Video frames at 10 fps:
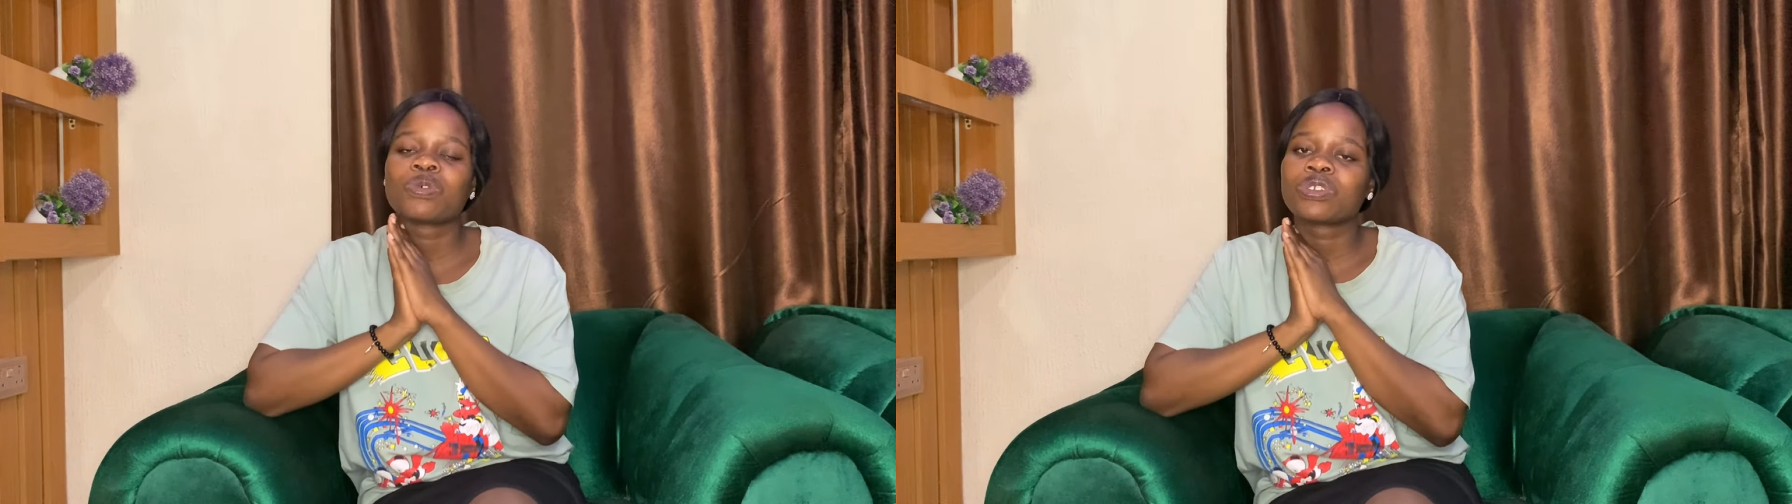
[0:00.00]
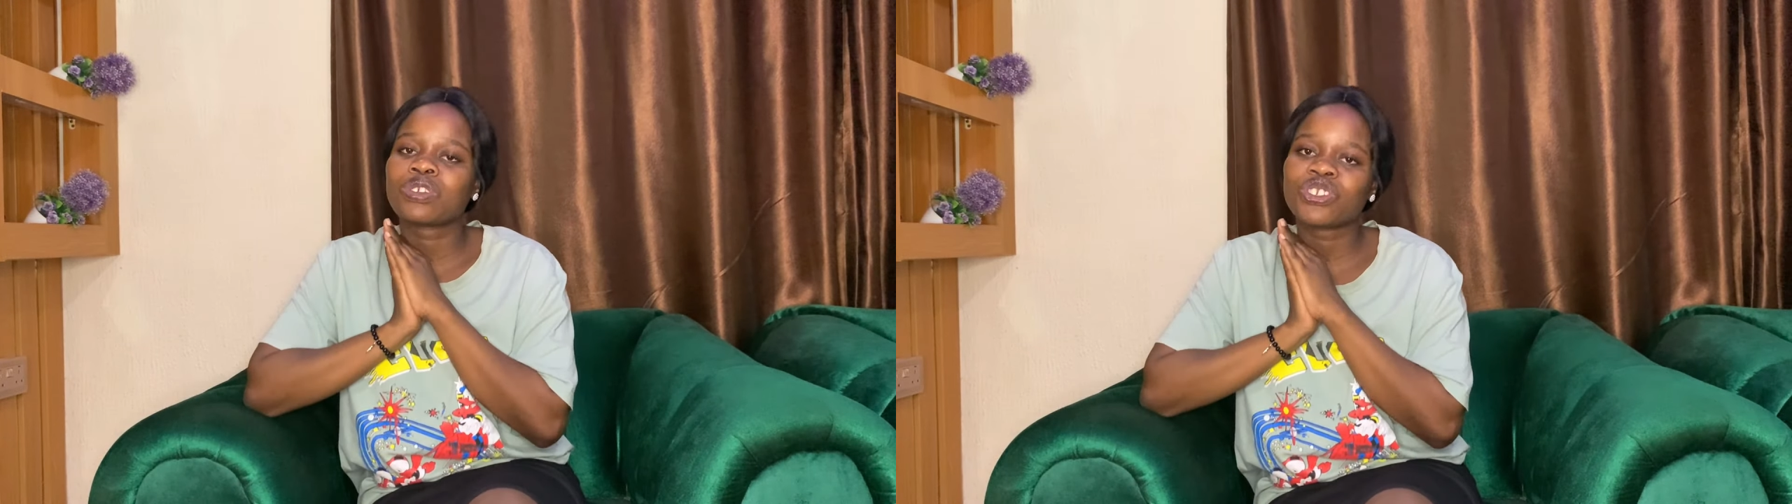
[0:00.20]

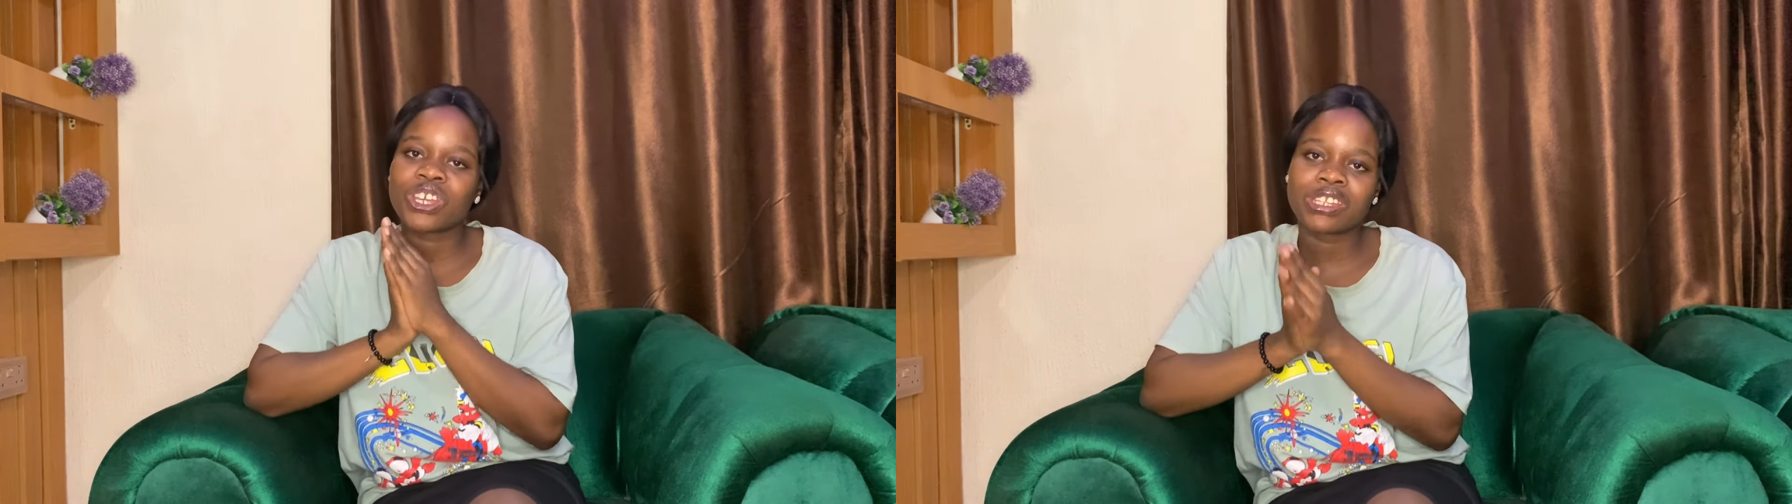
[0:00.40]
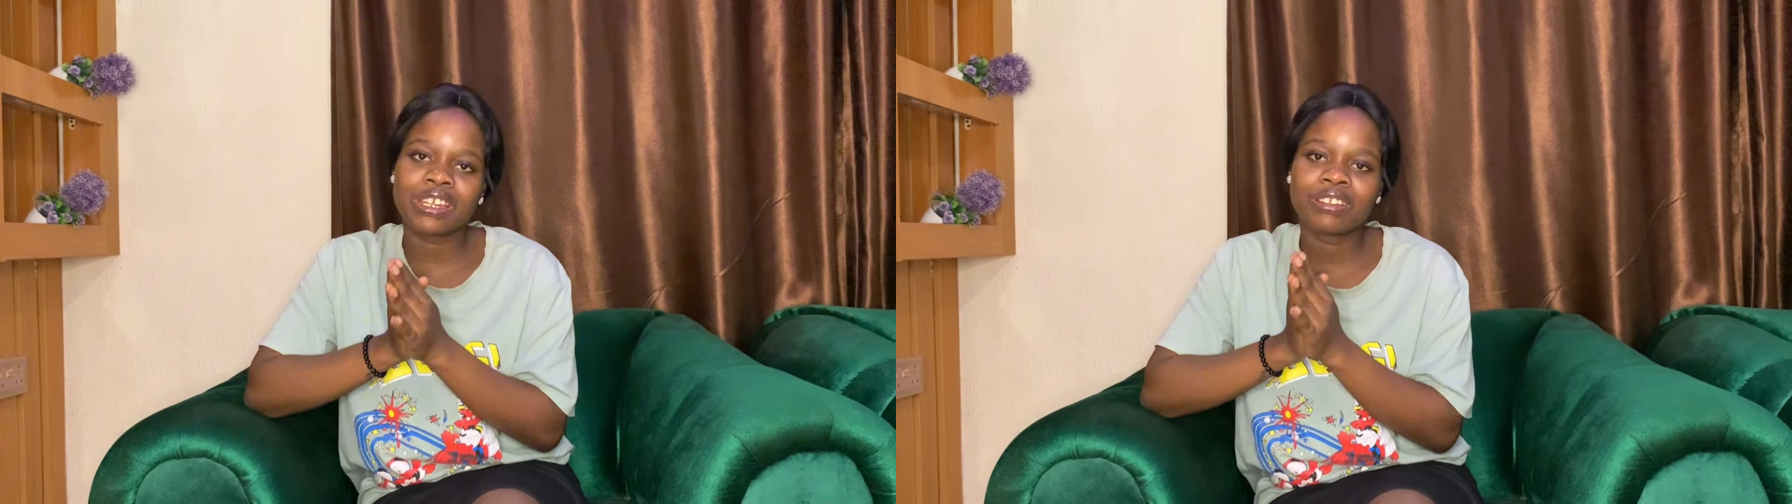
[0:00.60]
towards your
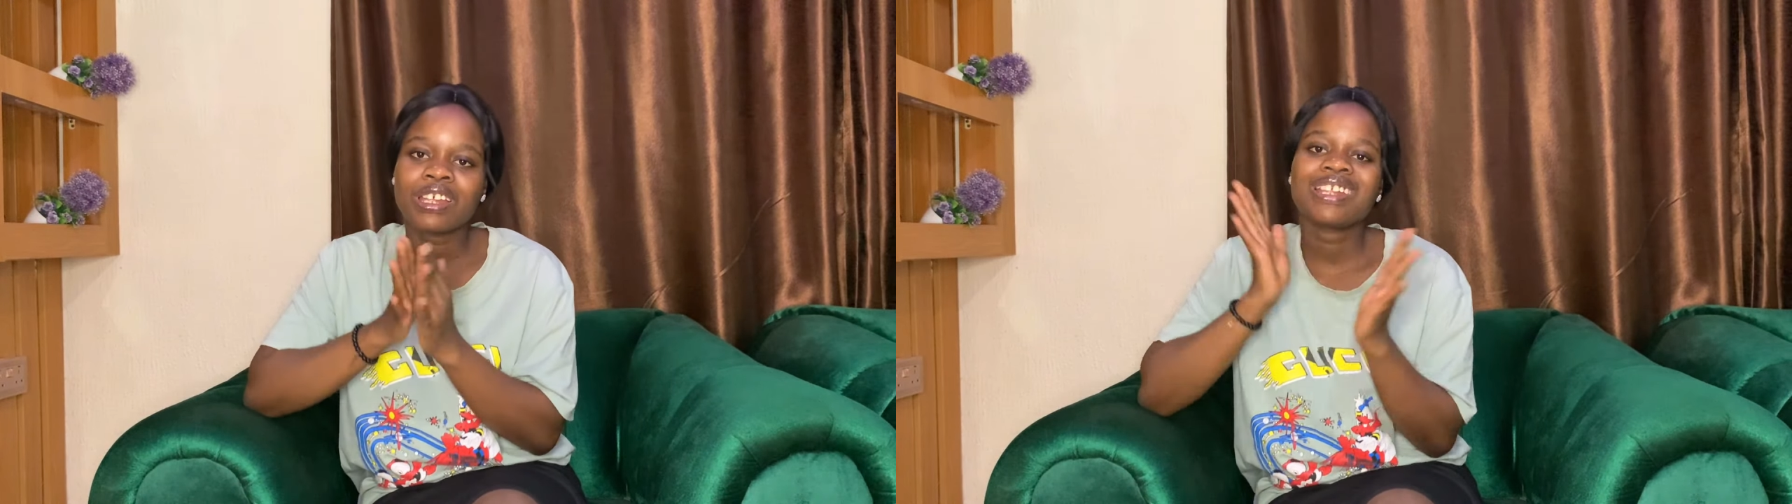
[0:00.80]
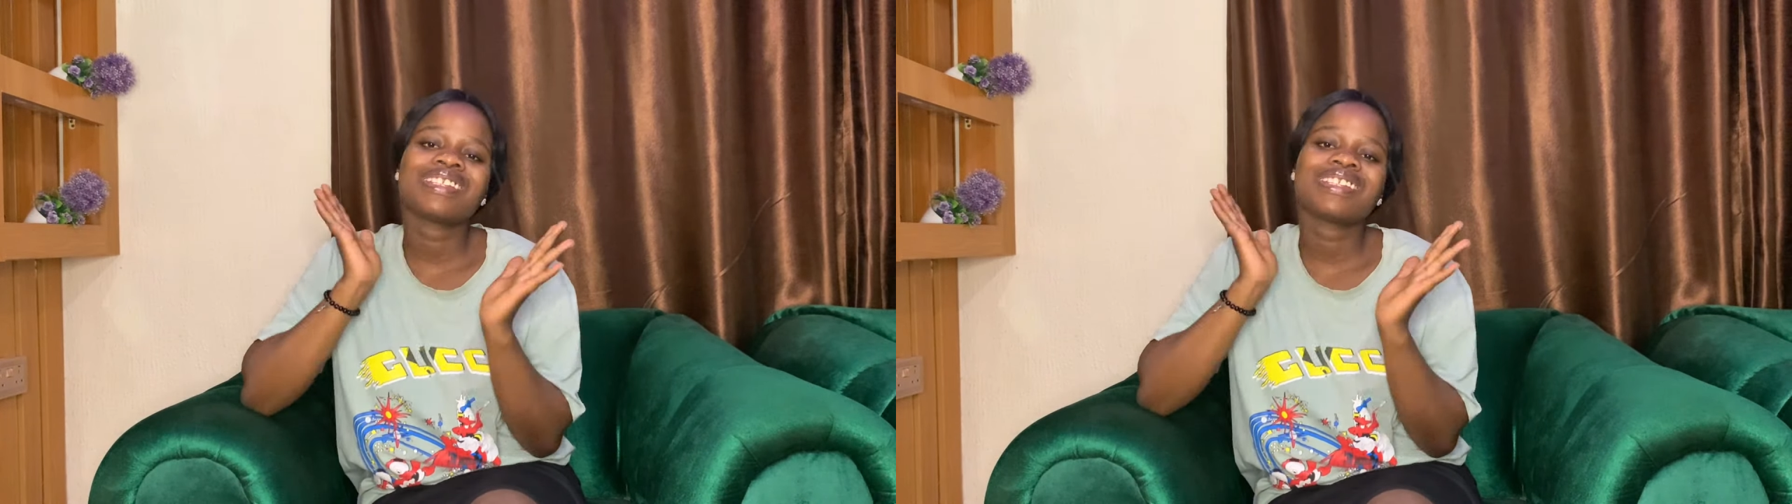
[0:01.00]
channel.